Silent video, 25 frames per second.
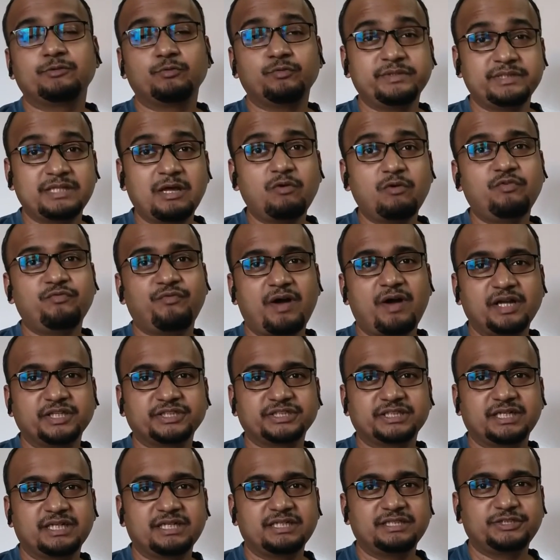without
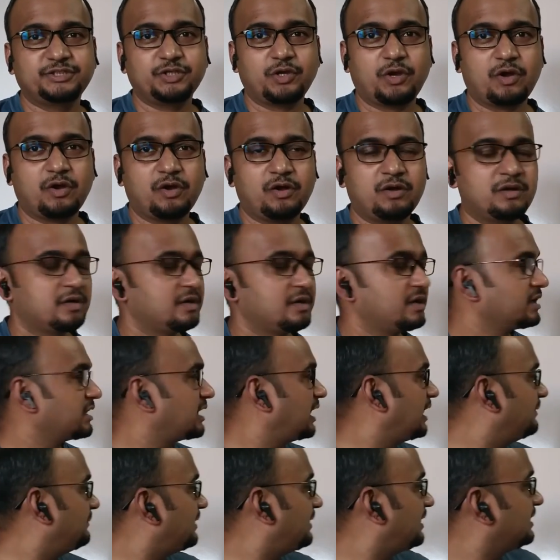functional jaw come